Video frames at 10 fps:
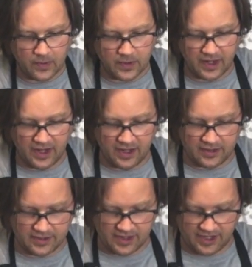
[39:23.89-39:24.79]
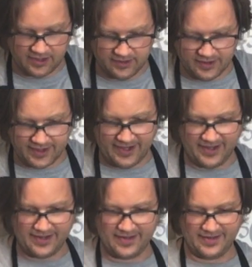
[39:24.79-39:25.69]
Oh yeah, look at that. Look at that.
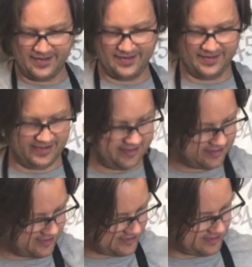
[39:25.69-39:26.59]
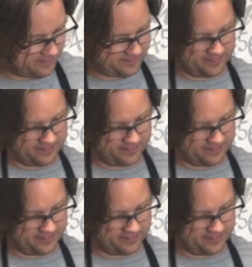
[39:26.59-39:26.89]
That looks awesome.